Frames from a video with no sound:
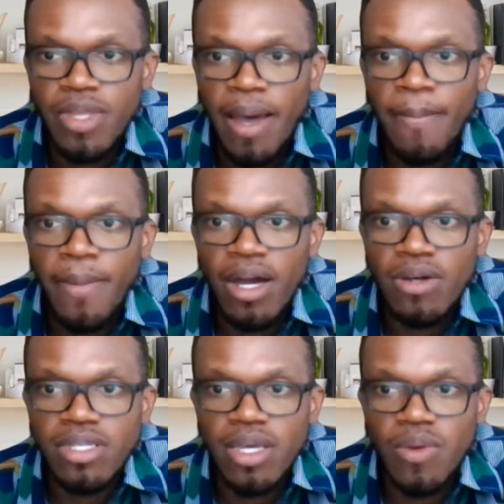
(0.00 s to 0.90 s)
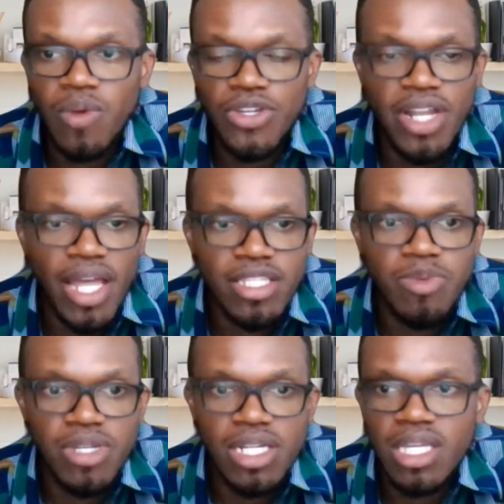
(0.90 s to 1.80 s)
about a question I
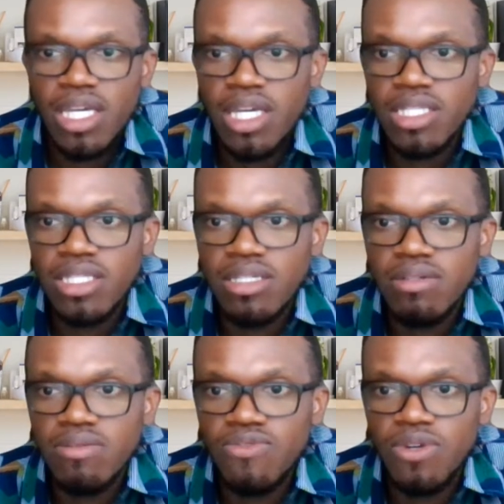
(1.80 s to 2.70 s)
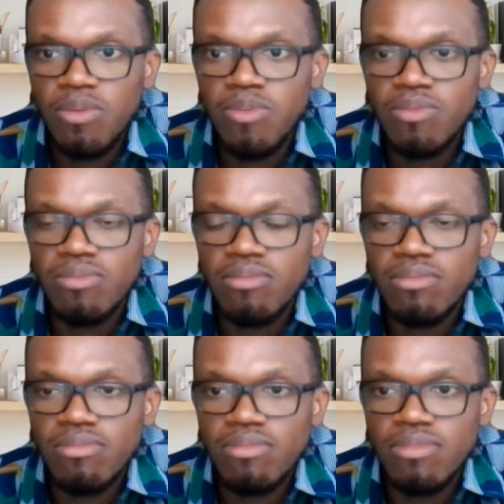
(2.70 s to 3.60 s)
typically get from
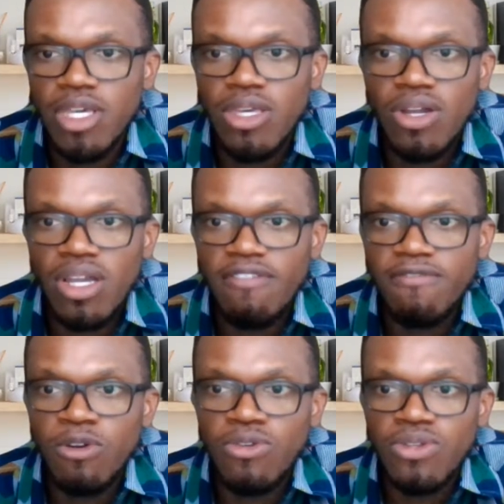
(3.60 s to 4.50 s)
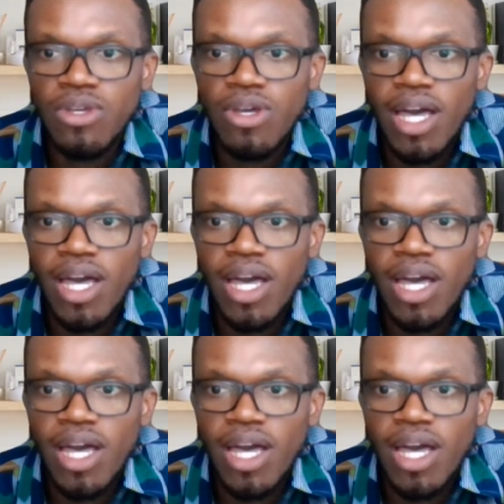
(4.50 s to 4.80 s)
the younger folks.